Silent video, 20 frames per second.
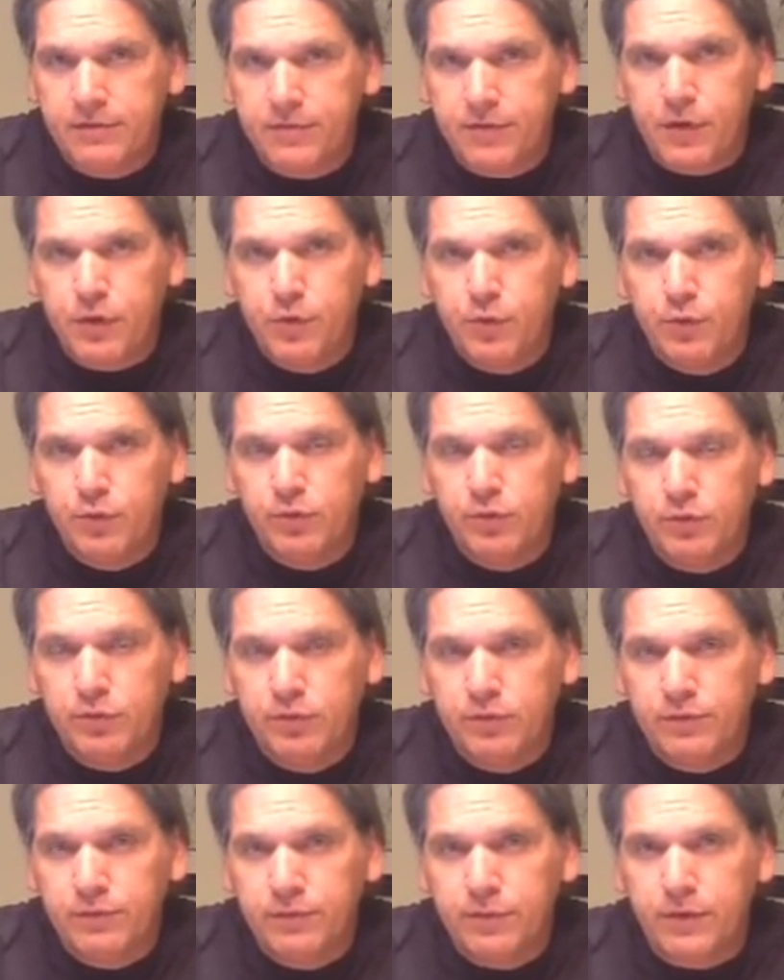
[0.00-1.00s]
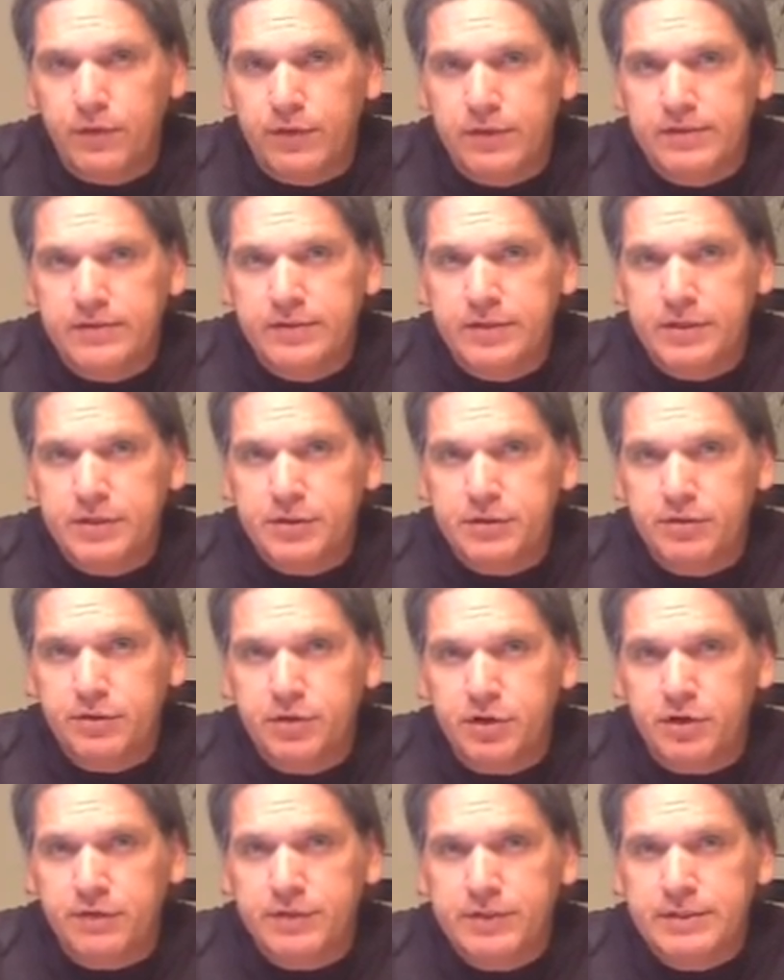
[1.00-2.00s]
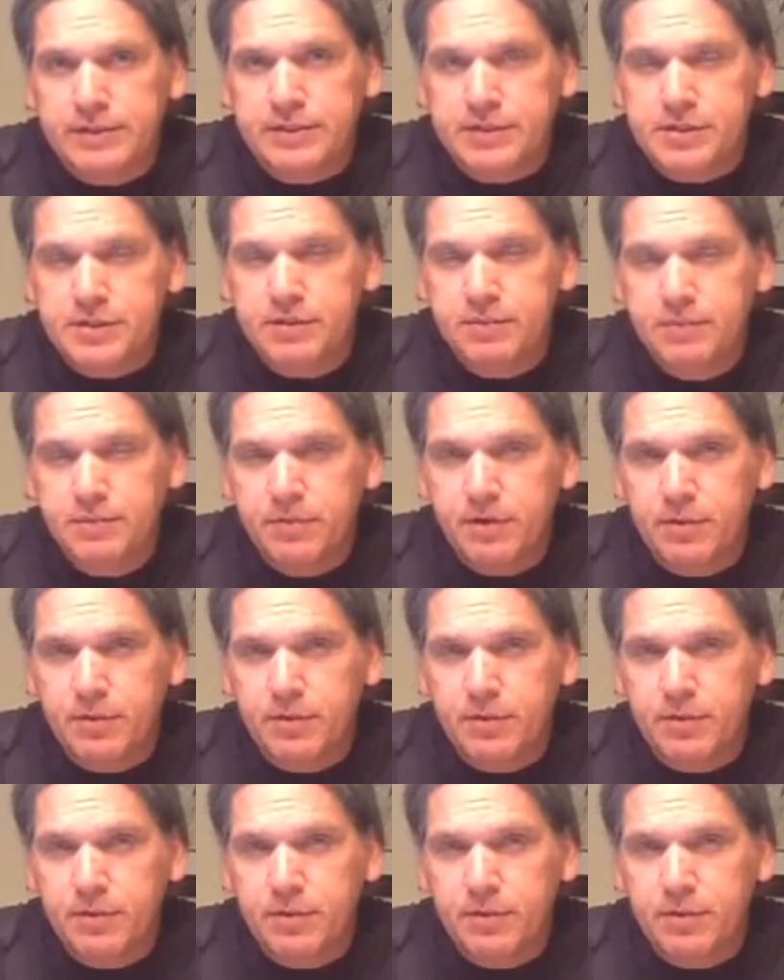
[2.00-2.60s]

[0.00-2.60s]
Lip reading: fuel for the central nervous system,